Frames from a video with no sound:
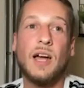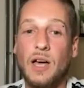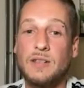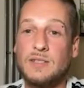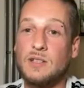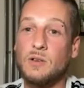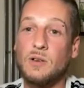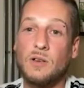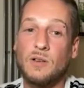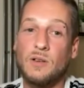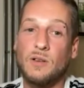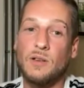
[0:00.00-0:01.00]
and you know
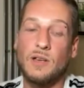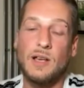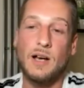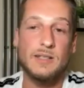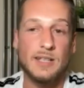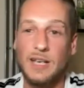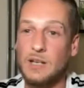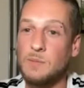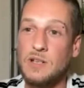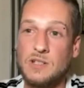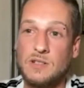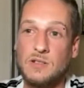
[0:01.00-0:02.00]
as I kind of
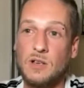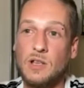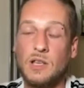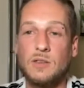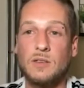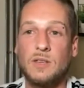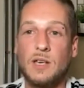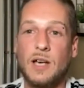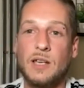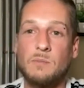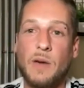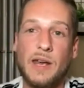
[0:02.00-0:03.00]
mentioned earlier, that the
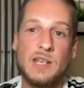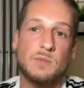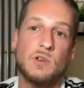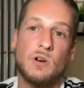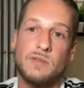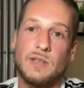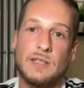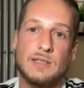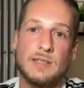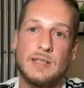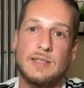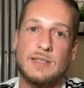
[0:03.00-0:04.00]
kind of management of it
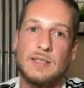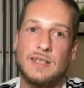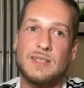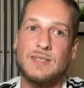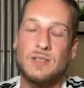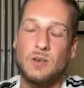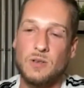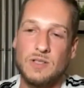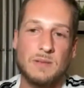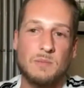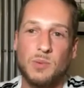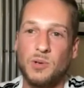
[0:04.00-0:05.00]
is, is is so
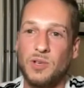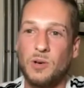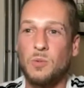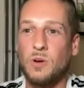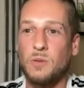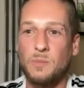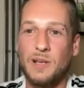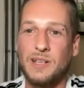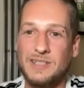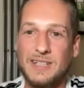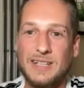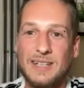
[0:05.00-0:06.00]
simple. You know, one pill a
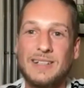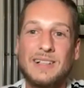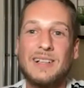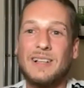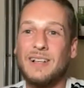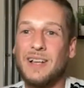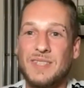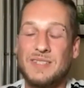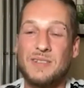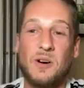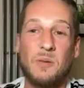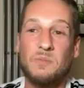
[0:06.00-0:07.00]
day. There's
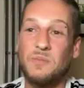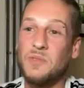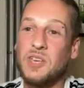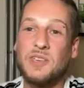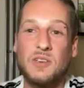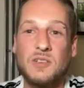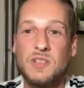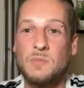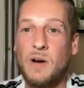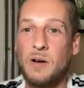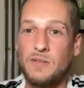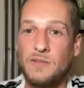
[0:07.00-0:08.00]
not a huge
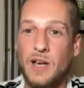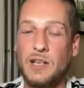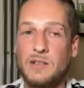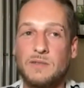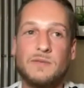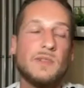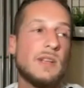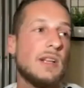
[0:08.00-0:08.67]
amount of kind of